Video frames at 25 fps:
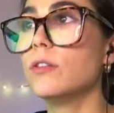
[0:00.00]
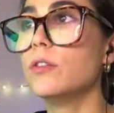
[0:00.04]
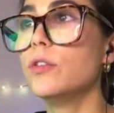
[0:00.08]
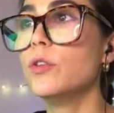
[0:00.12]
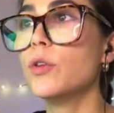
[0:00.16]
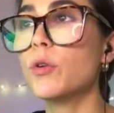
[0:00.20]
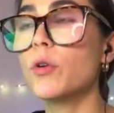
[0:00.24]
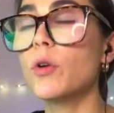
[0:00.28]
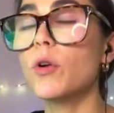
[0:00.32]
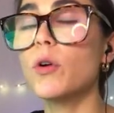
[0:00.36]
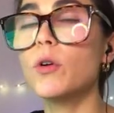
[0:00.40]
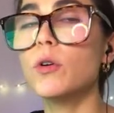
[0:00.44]

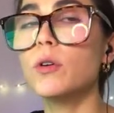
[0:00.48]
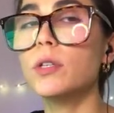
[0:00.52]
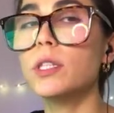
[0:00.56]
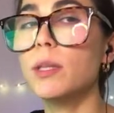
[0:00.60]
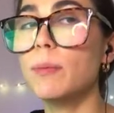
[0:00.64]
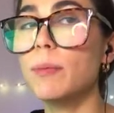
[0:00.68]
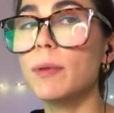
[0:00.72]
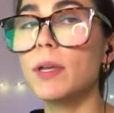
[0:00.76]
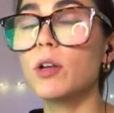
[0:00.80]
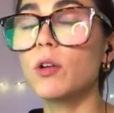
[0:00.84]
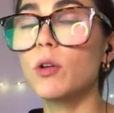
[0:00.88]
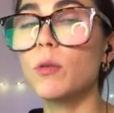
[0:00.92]

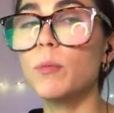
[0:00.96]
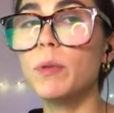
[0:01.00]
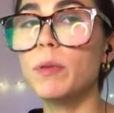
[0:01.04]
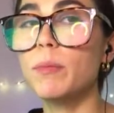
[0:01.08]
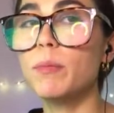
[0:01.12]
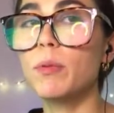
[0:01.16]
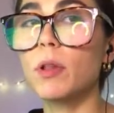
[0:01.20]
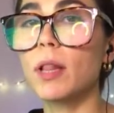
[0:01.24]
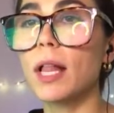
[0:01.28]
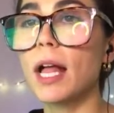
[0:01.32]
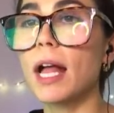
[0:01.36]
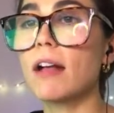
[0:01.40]
neurotypical
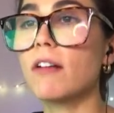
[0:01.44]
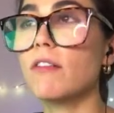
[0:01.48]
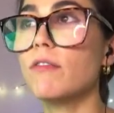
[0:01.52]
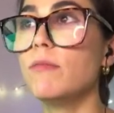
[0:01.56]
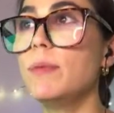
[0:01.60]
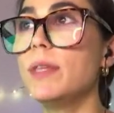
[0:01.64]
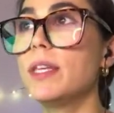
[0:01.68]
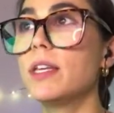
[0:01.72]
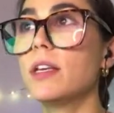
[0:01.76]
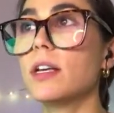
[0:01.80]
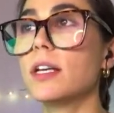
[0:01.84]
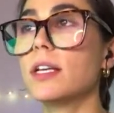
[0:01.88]
people have,
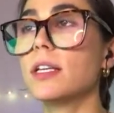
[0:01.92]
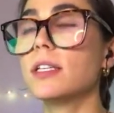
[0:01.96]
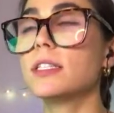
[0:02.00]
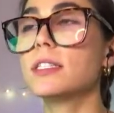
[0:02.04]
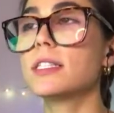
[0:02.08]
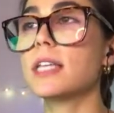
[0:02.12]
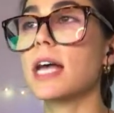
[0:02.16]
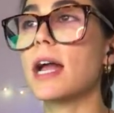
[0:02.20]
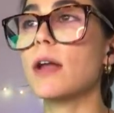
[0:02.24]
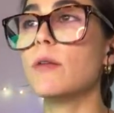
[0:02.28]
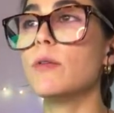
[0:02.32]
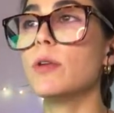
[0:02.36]

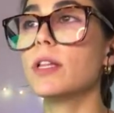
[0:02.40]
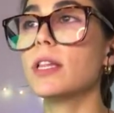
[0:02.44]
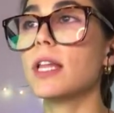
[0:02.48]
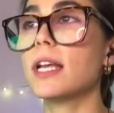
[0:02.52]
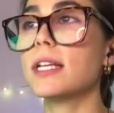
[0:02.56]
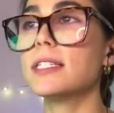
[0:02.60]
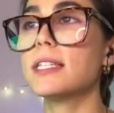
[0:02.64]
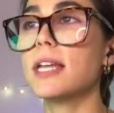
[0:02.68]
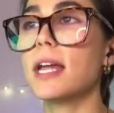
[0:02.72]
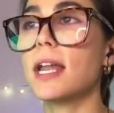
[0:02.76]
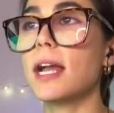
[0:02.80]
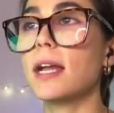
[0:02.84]
because I
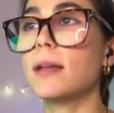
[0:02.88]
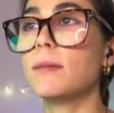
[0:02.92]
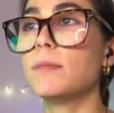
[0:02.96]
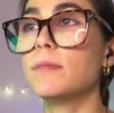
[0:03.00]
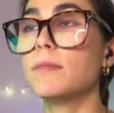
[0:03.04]
realized that